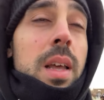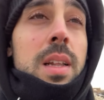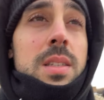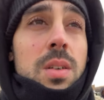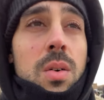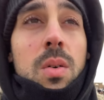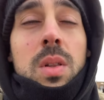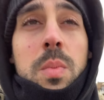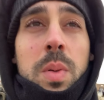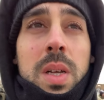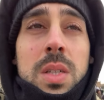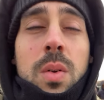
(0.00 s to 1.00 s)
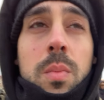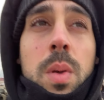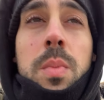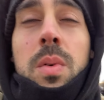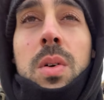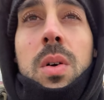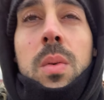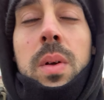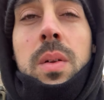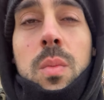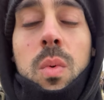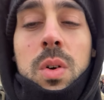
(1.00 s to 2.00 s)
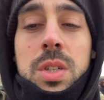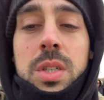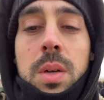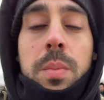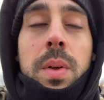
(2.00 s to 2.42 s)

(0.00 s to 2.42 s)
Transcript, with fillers: And it's a holy place where people go and worship